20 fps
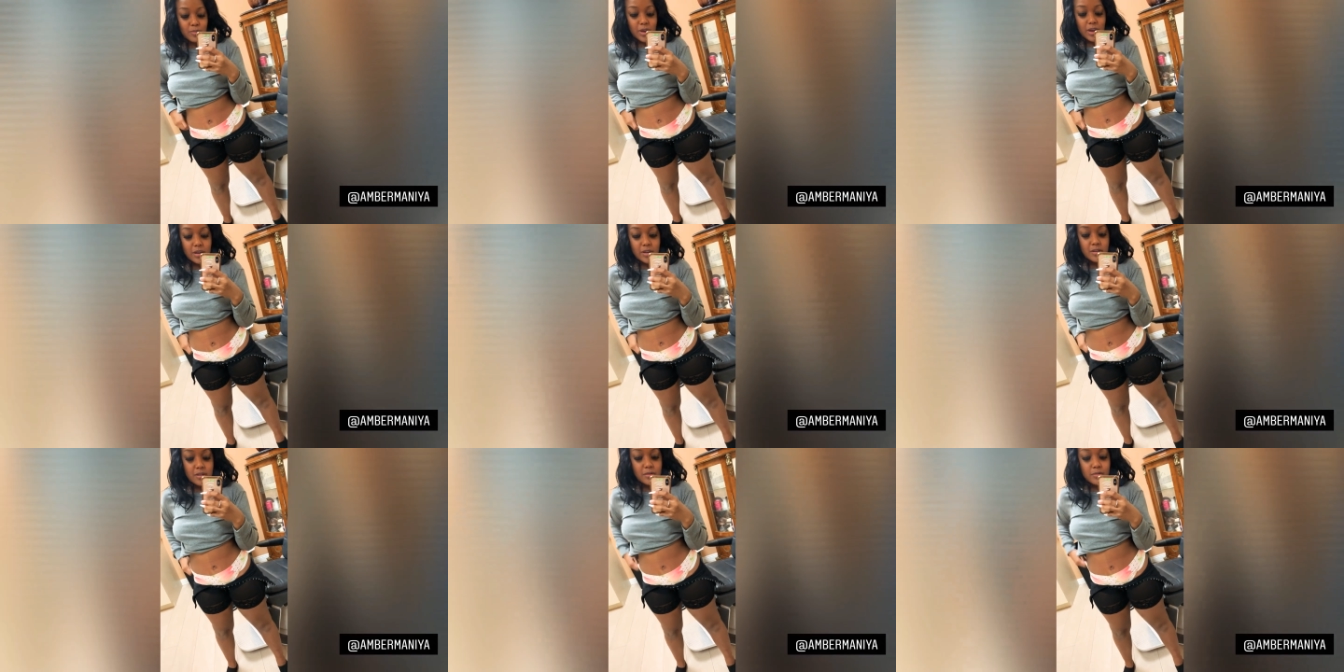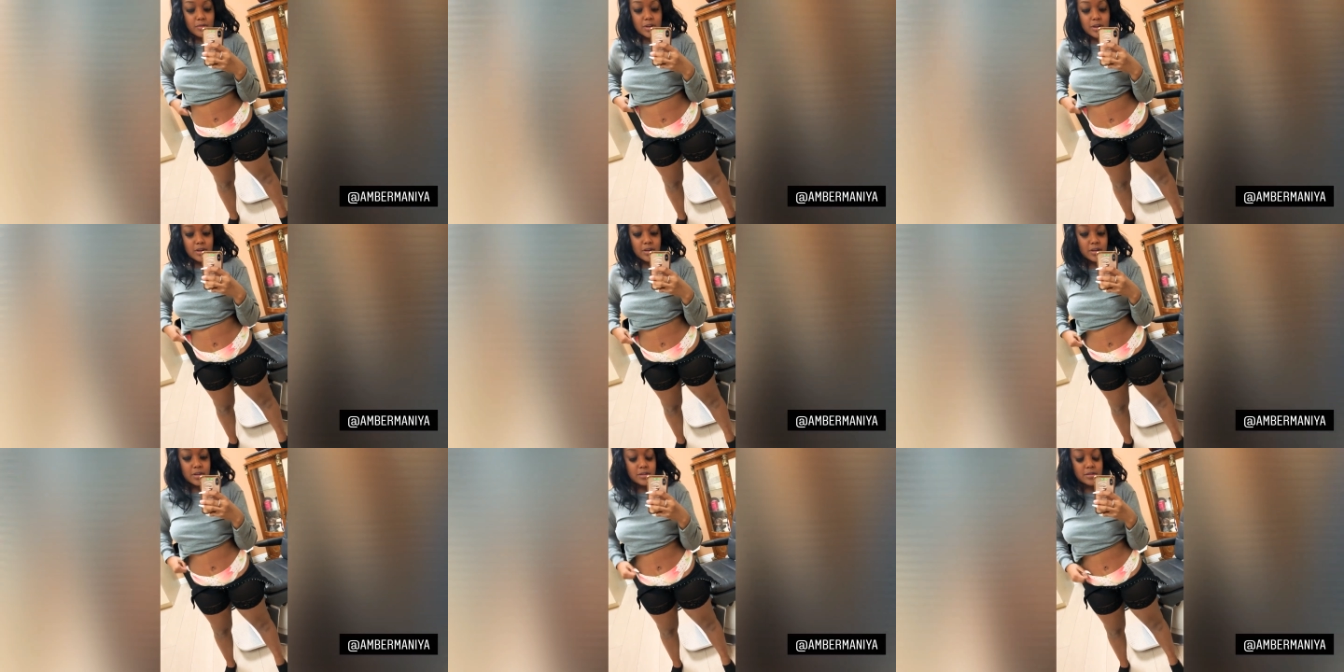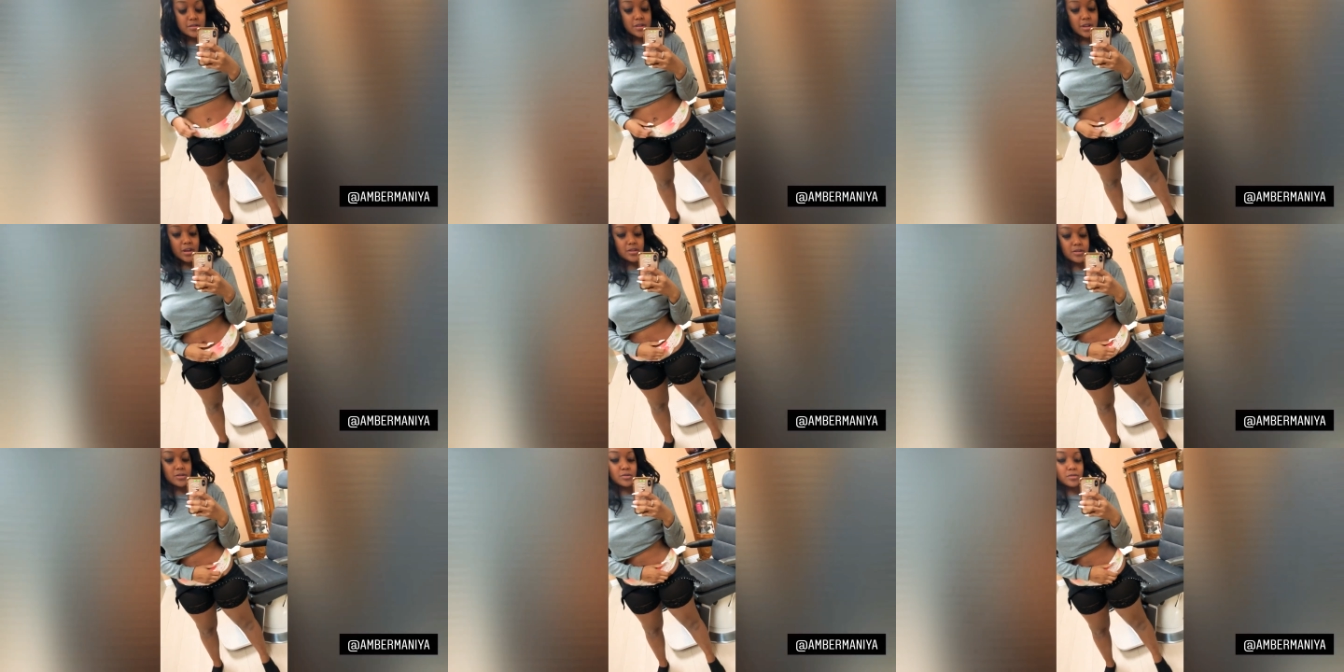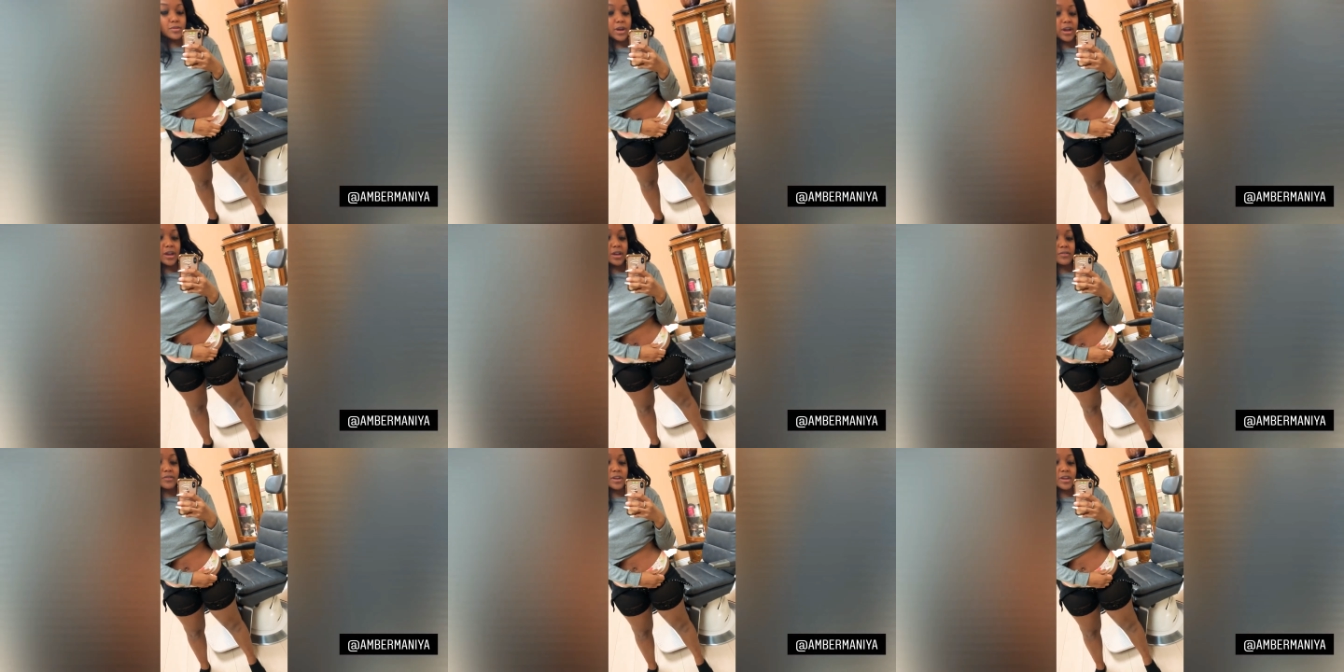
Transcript: my underwear because I do have